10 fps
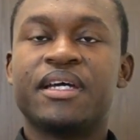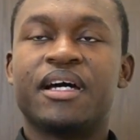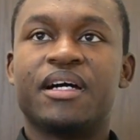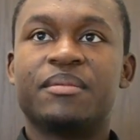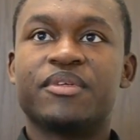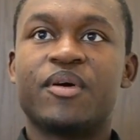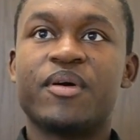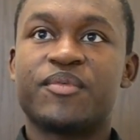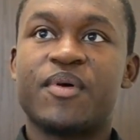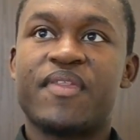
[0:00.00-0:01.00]

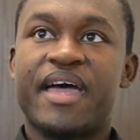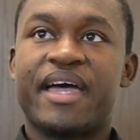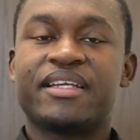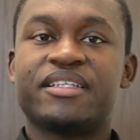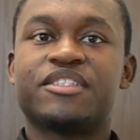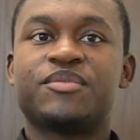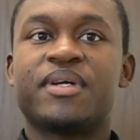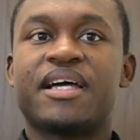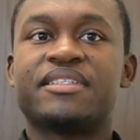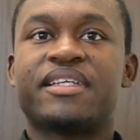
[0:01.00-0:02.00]
going through all that and just
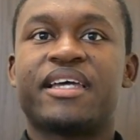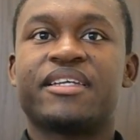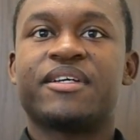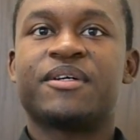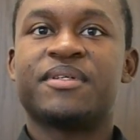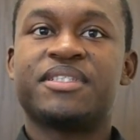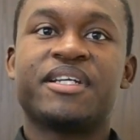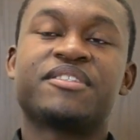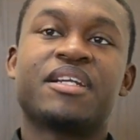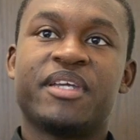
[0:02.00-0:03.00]
realizing that,
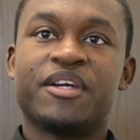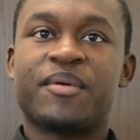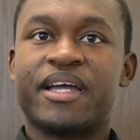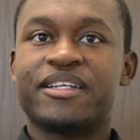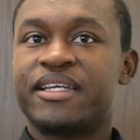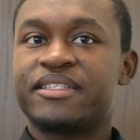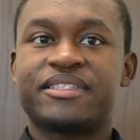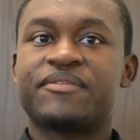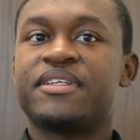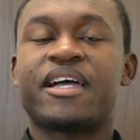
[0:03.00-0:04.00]
engineering is going to be a grind. Like, it's
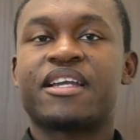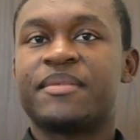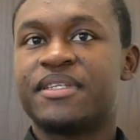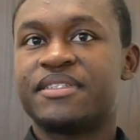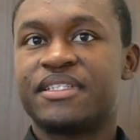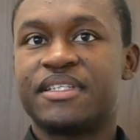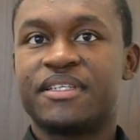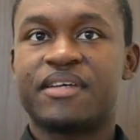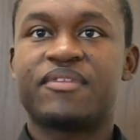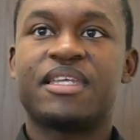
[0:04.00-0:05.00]
definitely not going to be easy. You
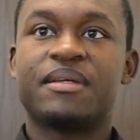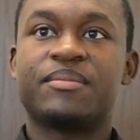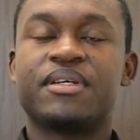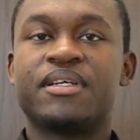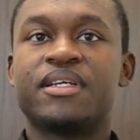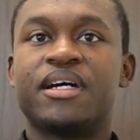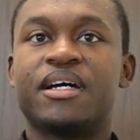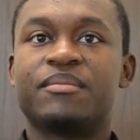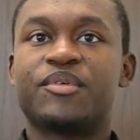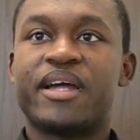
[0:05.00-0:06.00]
have to keep
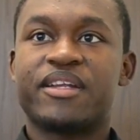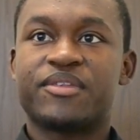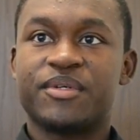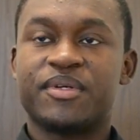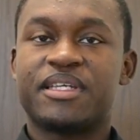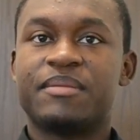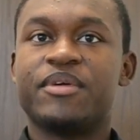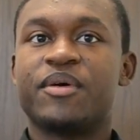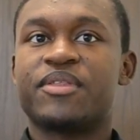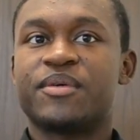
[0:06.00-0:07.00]
grinding through it and keep
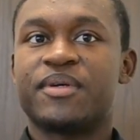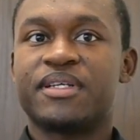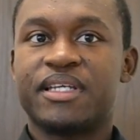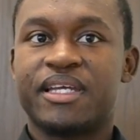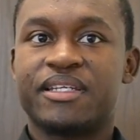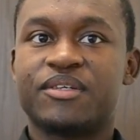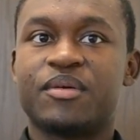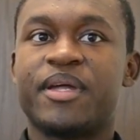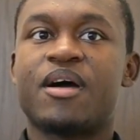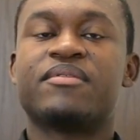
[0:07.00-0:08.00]
going through it, and then it'll
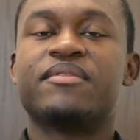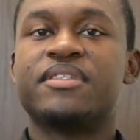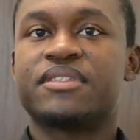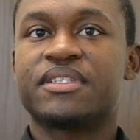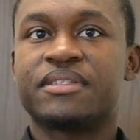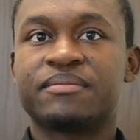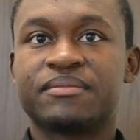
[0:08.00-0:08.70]
pay off eventually.